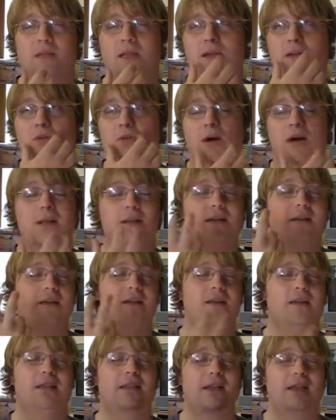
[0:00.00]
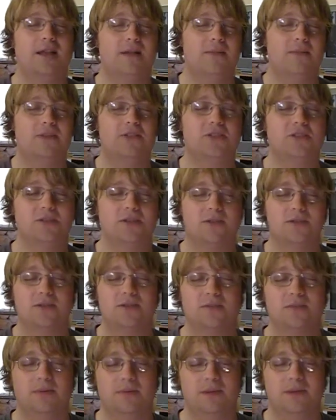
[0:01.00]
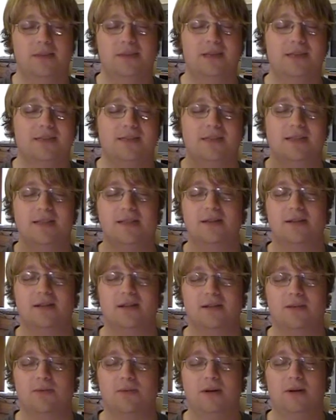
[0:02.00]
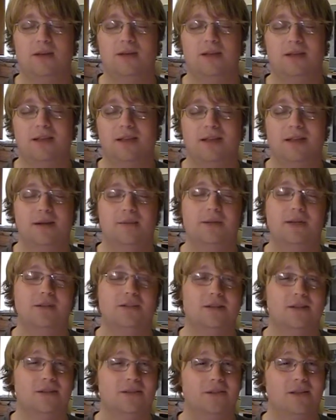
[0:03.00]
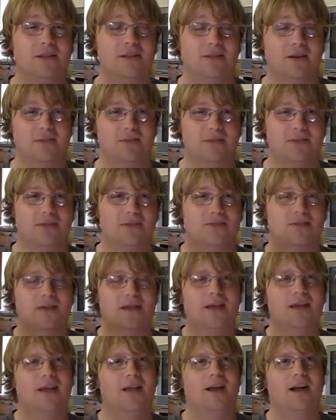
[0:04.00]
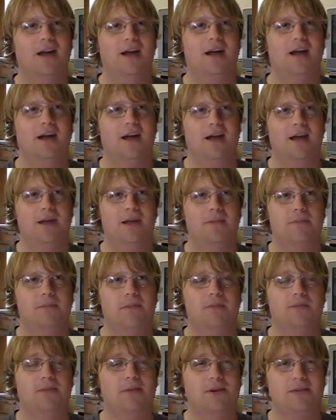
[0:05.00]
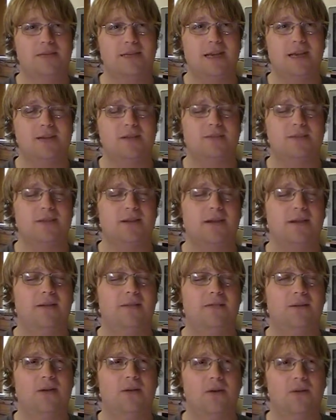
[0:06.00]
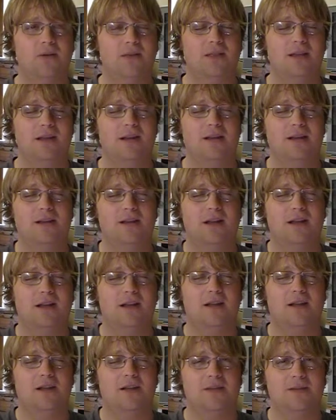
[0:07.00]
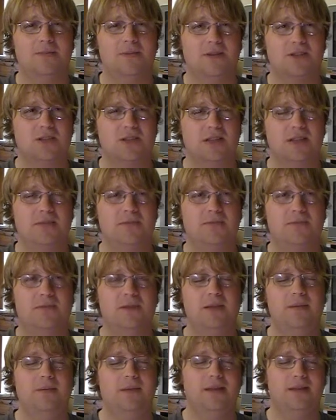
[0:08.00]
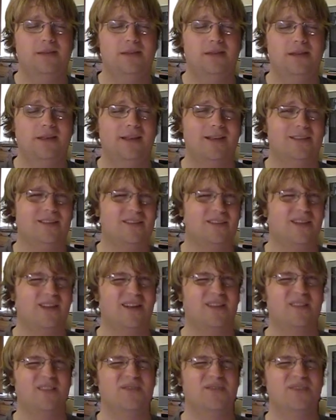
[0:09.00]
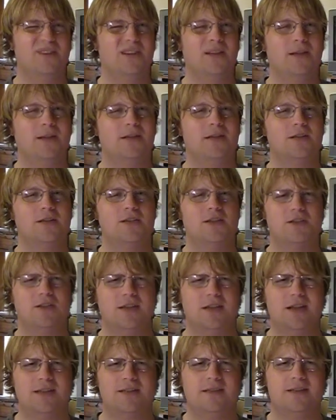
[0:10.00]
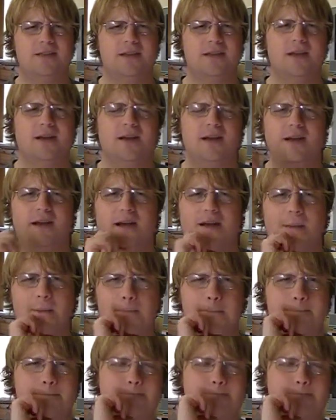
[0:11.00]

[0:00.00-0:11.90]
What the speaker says: quality in the animation is considerably less than the quality of the animation in the later episodes. The voice actors, I've heard that, especially the female lead gets a lot of shit. I